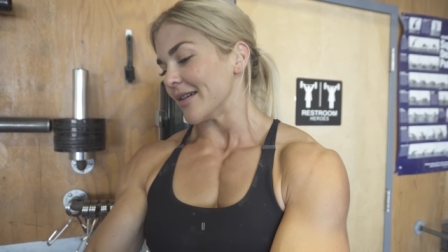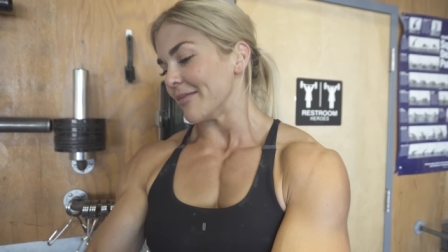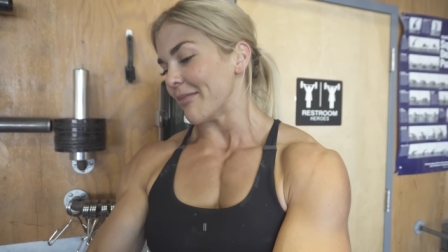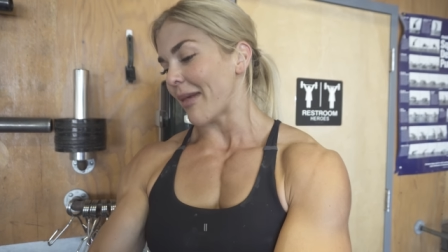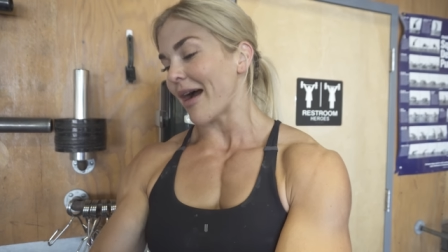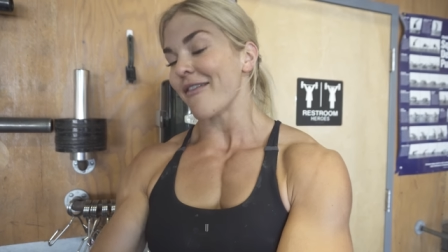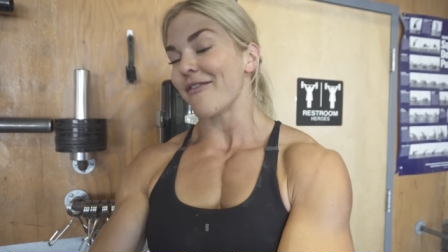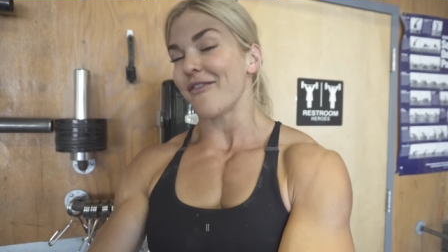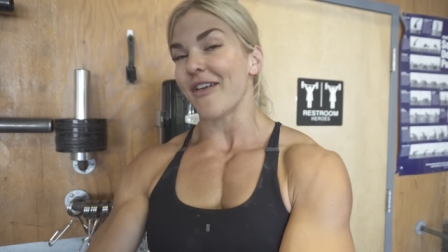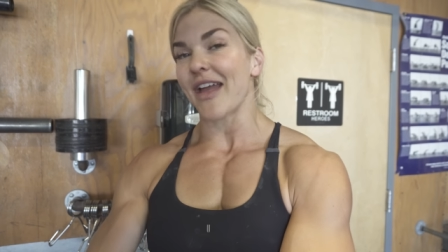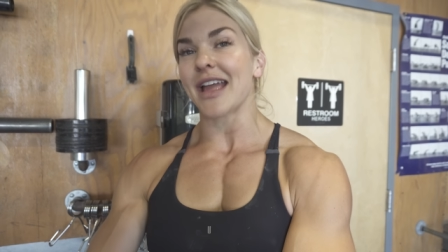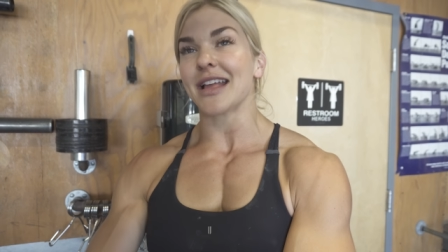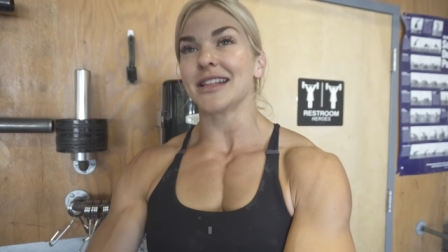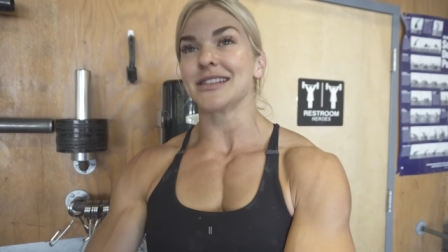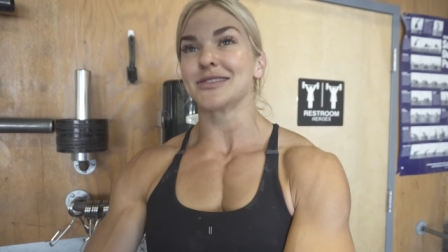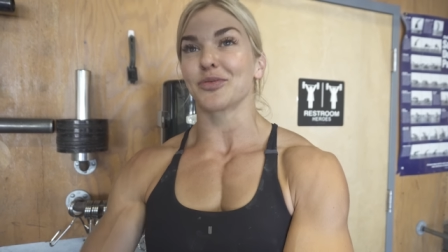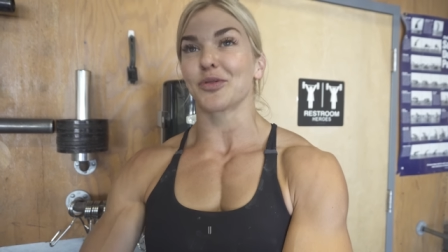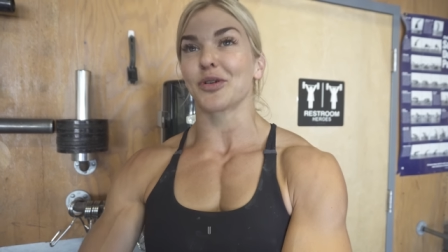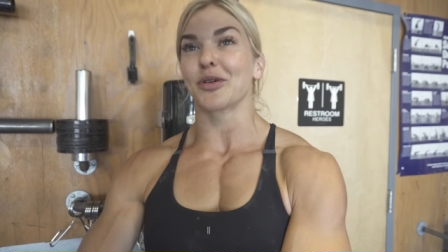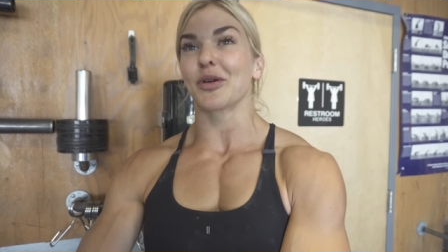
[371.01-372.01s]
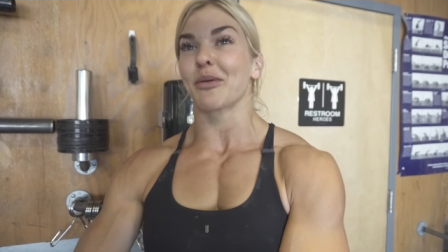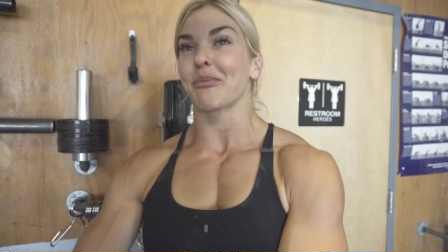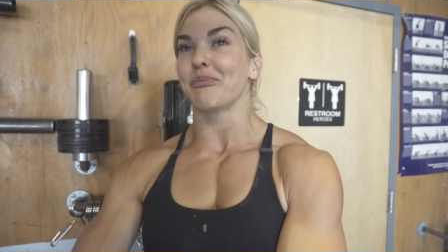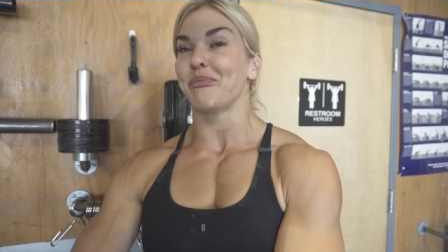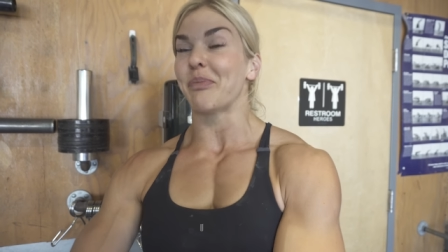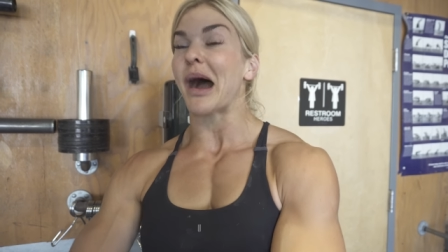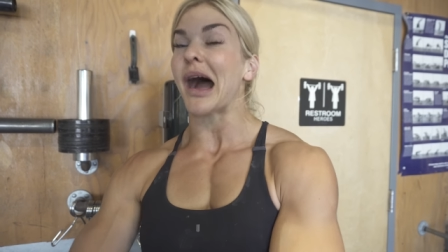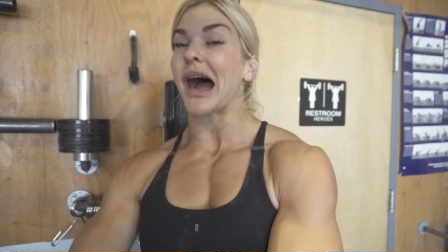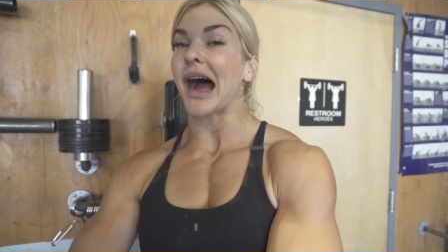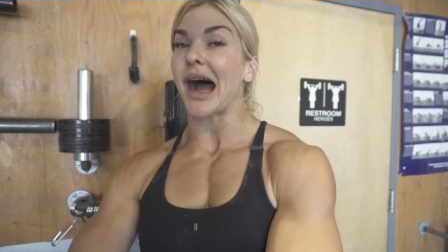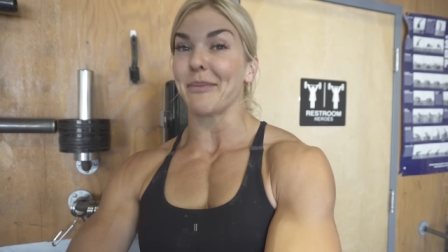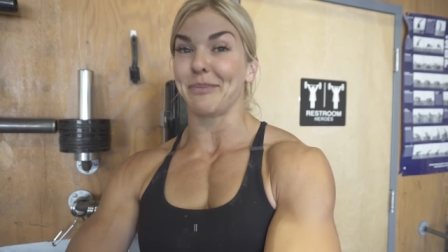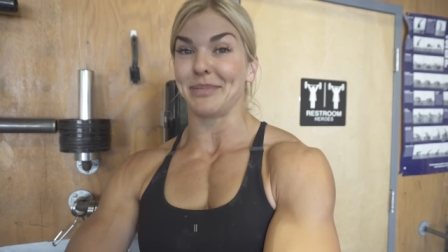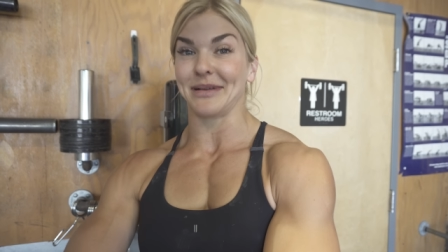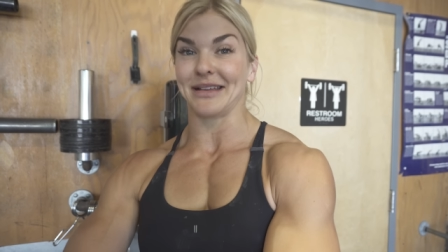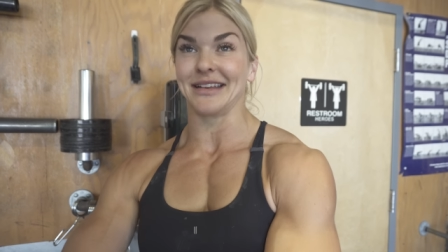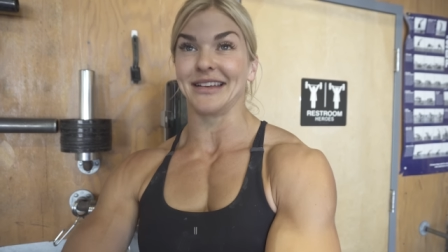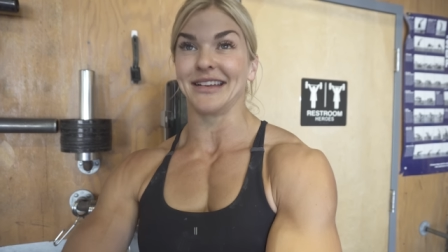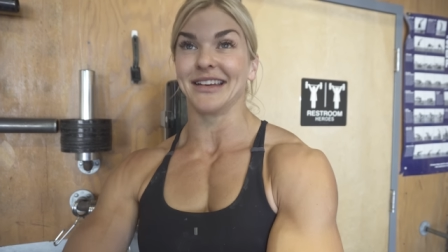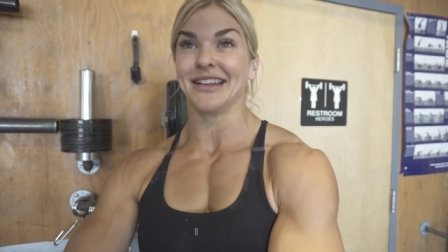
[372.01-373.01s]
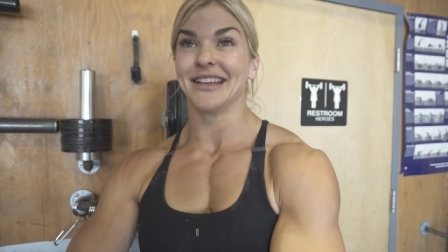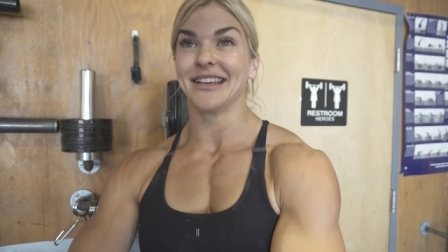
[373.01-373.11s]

my veins were popping.